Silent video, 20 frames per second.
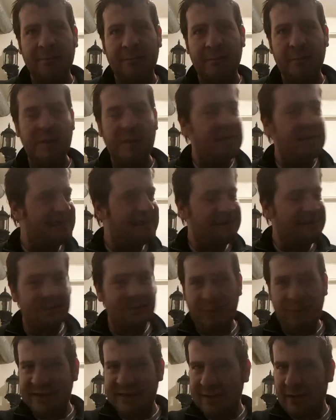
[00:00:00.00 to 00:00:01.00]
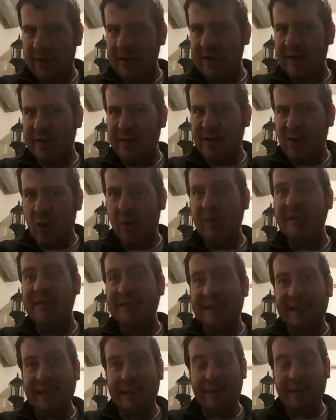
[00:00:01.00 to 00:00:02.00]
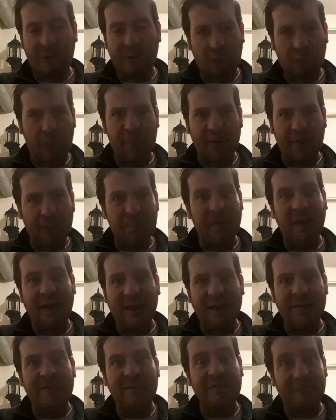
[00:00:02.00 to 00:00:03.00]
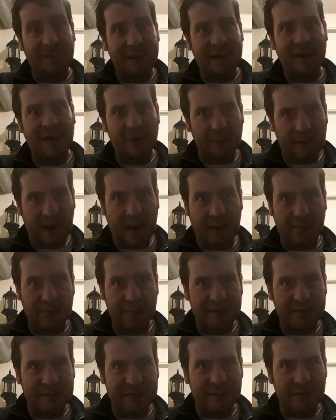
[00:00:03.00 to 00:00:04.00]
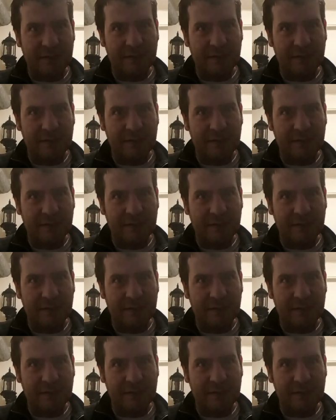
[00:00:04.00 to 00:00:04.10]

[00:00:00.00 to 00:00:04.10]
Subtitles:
because we started noticing it cropping up in video games.